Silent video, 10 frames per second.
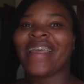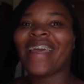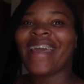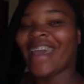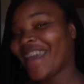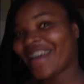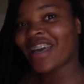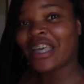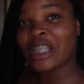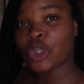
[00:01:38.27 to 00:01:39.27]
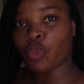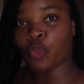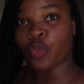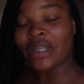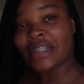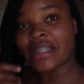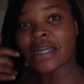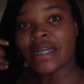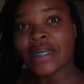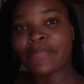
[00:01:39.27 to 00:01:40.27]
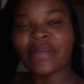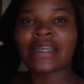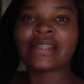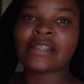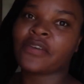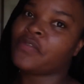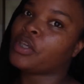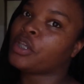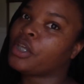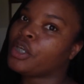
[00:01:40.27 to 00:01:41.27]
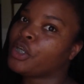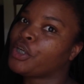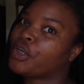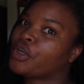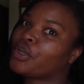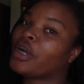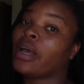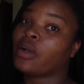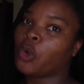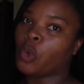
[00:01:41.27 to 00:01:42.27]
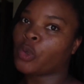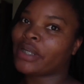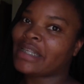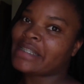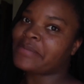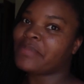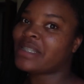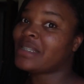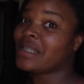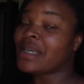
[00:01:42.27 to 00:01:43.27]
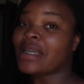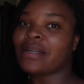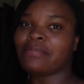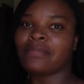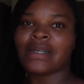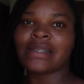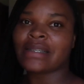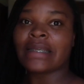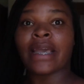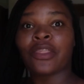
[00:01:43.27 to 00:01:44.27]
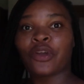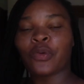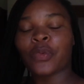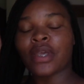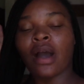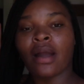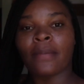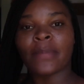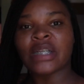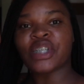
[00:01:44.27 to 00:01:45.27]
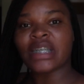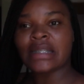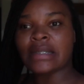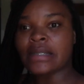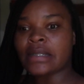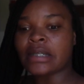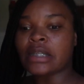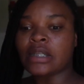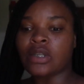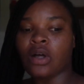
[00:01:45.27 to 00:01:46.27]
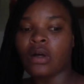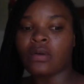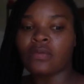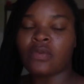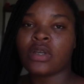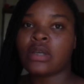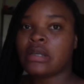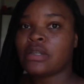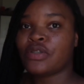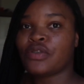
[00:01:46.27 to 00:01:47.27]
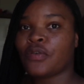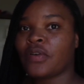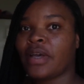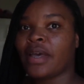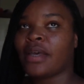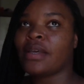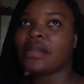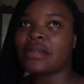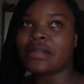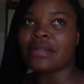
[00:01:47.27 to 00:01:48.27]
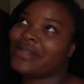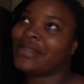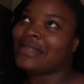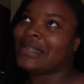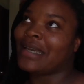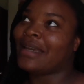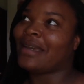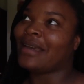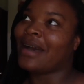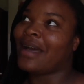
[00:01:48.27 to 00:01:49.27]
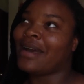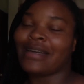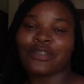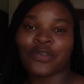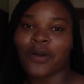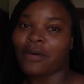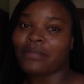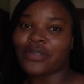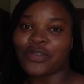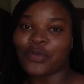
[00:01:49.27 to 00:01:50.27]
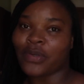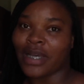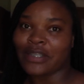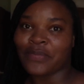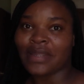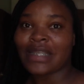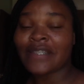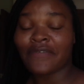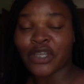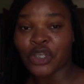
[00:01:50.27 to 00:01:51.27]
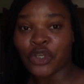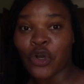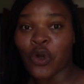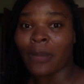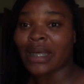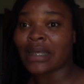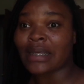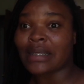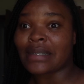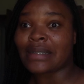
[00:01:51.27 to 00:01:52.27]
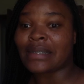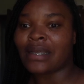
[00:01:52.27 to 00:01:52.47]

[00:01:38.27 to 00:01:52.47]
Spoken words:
Hey guys, what's up? It's Kavine here. Courtney's missing, but together we are Majestic Love. So guys, today I had to come to you guys with this video because